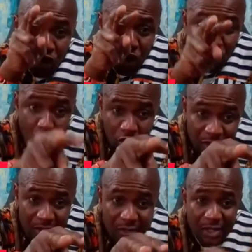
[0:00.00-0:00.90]

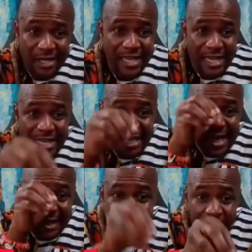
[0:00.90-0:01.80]
not
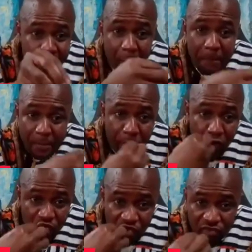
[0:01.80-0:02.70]
eating from
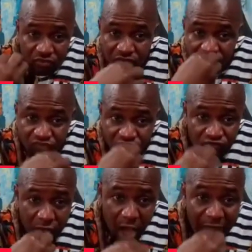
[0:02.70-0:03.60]
people's
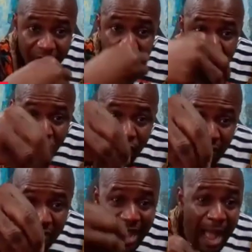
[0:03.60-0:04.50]
after
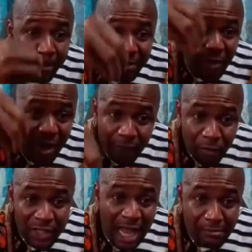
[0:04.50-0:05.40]
I pay where most